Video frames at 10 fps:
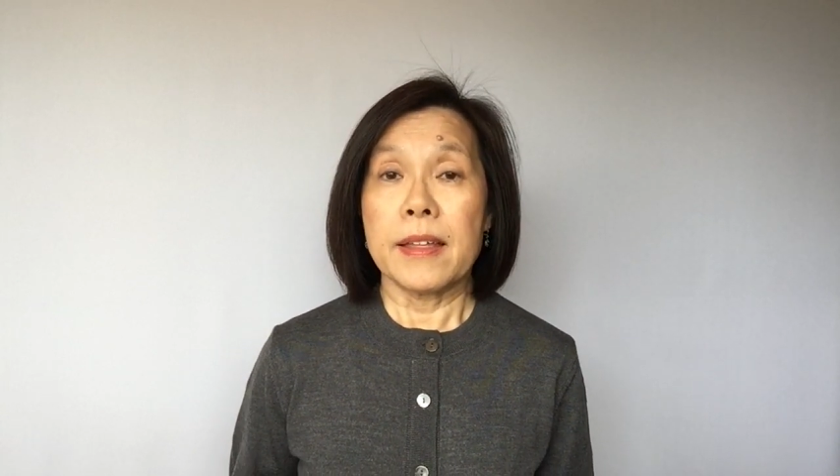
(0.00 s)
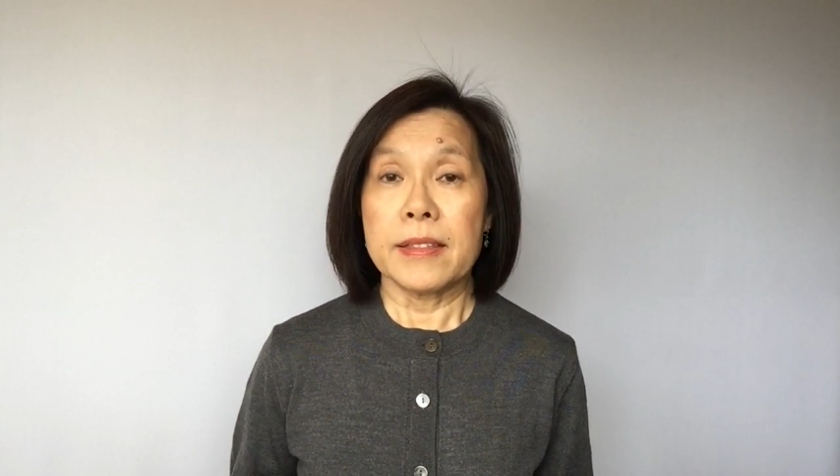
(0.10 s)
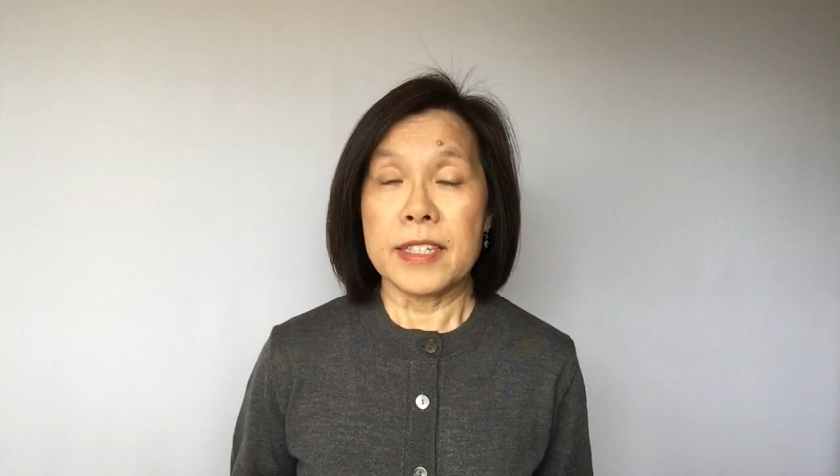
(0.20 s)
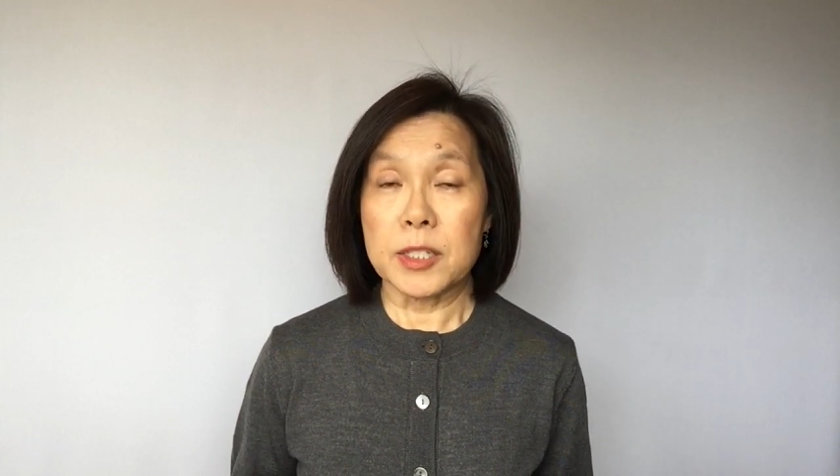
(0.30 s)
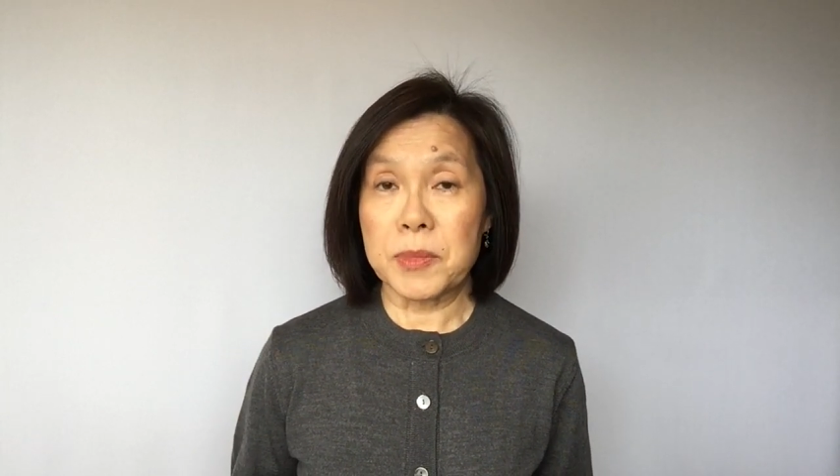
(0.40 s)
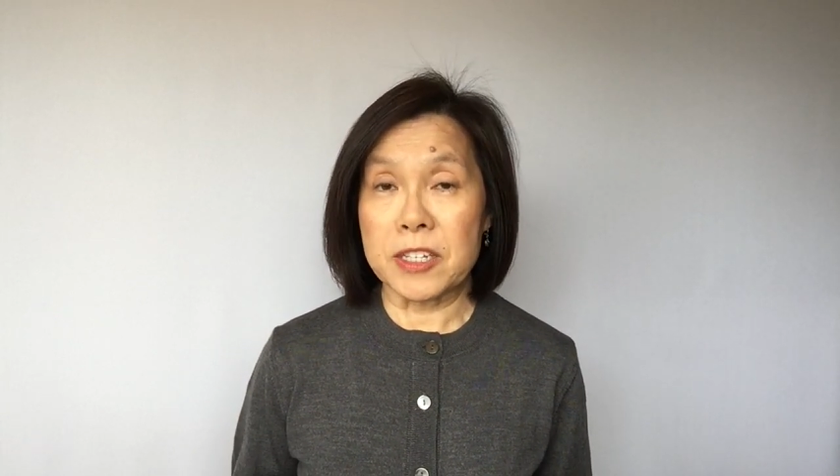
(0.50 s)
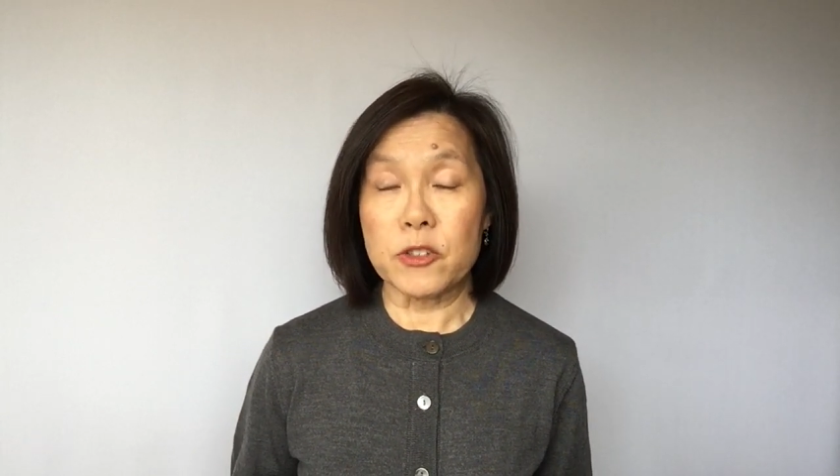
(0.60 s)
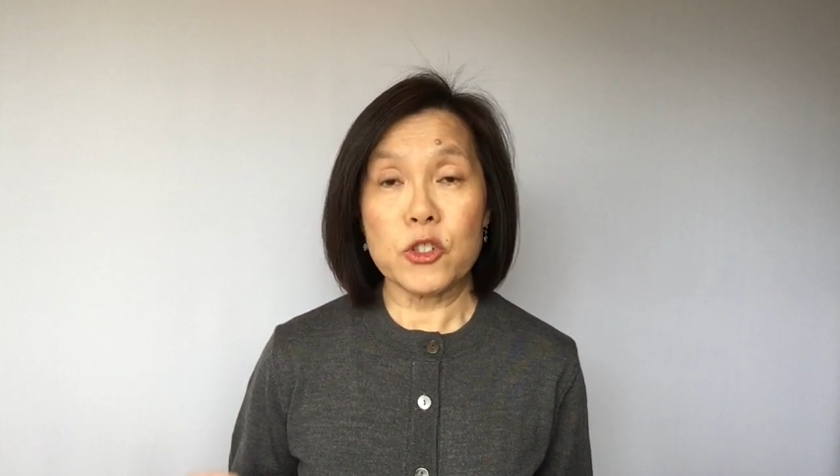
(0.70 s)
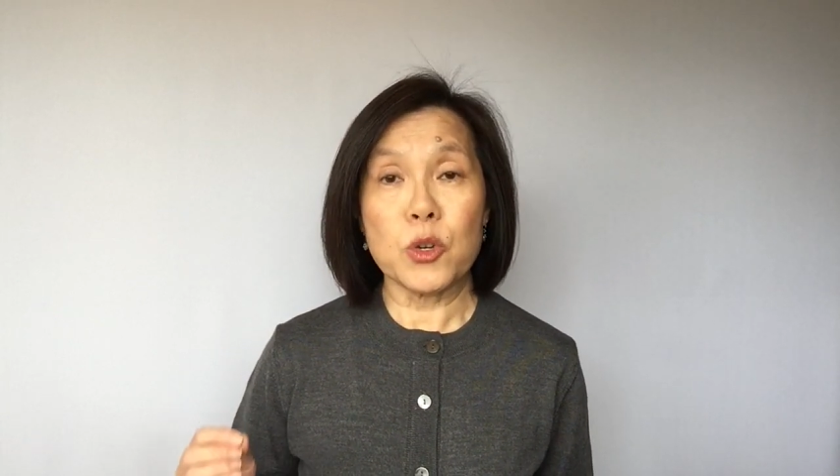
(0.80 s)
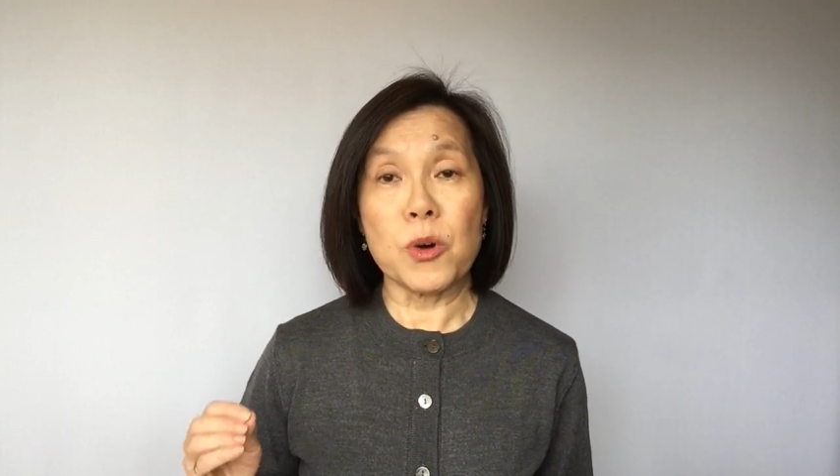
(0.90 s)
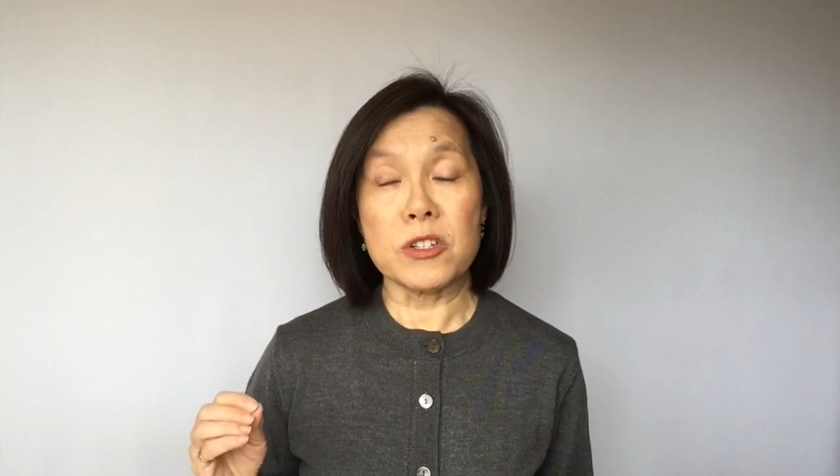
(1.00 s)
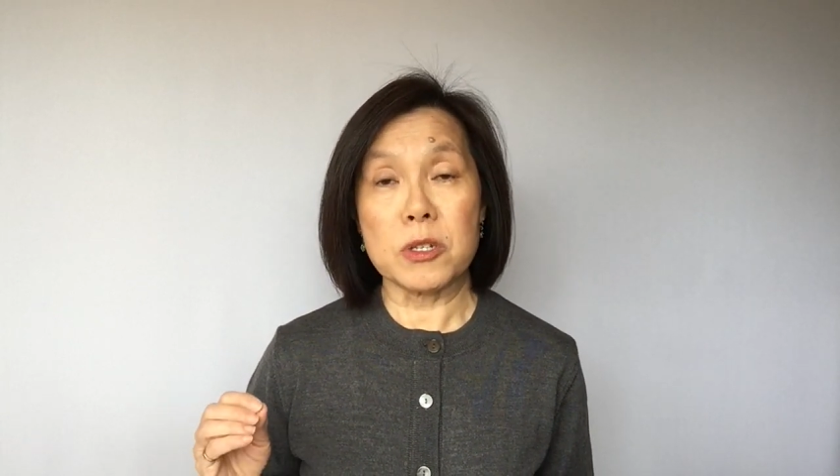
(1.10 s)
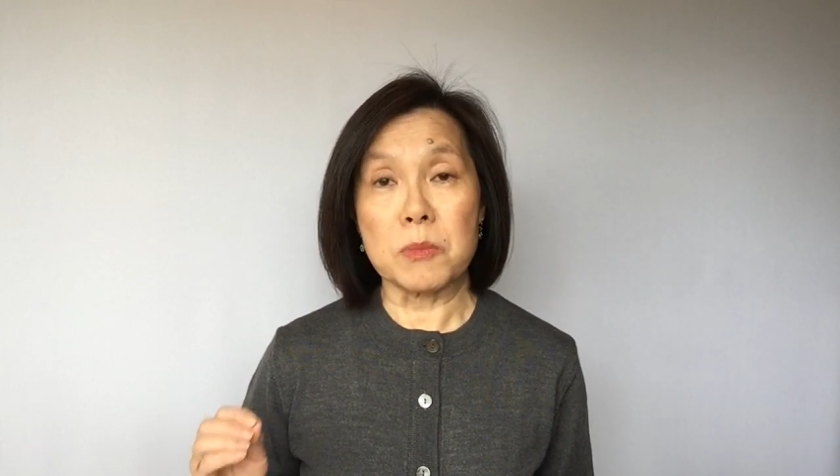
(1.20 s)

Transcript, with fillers: This means you want to